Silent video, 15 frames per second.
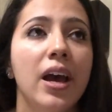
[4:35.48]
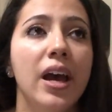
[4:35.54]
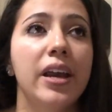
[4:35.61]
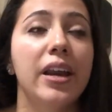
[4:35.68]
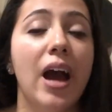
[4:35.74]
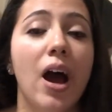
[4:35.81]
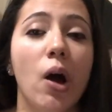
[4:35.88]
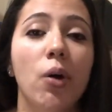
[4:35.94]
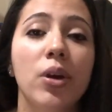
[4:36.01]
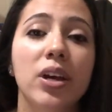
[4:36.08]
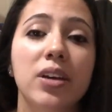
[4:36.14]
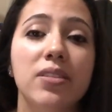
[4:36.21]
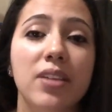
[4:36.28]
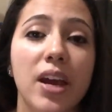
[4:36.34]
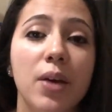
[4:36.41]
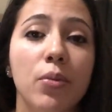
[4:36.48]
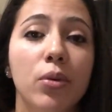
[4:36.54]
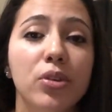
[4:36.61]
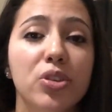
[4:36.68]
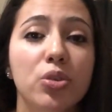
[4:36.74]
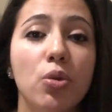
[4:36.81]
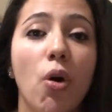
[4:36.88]
And how he's
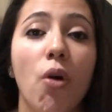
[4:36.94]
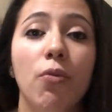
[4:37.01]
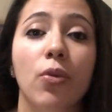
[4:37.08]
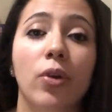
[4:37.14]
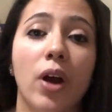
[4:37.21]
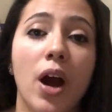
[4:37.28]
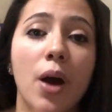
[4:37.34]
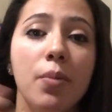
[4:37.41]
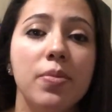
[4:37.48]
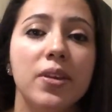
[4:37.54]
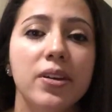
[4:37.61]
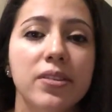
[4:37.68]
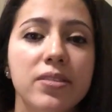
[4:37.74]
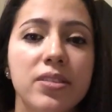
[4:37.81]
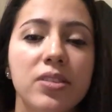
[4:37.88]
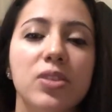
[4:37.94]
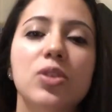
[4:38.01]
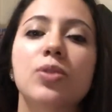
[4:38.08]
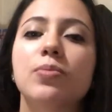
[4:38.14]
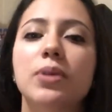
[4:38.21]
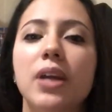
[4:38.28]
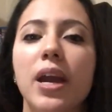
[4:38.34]
able to overcome this
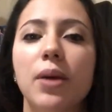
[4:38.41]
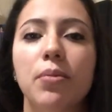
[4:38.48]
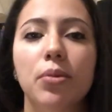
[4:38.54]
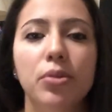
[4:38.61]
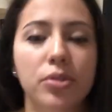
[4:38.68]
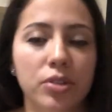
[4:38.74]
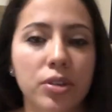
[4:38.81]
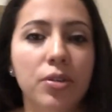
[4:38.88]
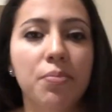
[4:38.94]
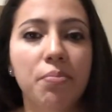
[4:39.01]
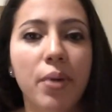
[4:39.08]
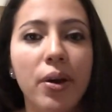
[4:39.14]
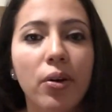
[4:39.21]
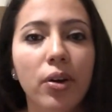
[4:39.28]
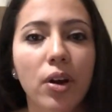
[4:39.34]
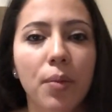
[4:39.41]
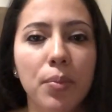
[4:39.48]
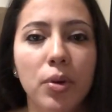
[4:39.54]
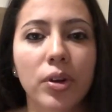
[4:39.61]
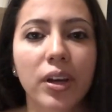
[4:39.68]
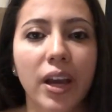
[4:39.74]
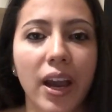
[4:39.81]
to be able to better
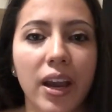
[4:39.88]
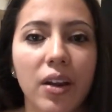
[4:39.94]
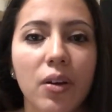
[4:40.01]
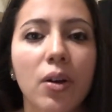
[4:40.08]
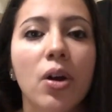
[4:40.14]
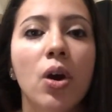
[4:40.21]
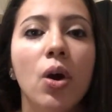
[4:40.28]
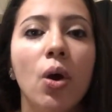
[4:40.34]
communicate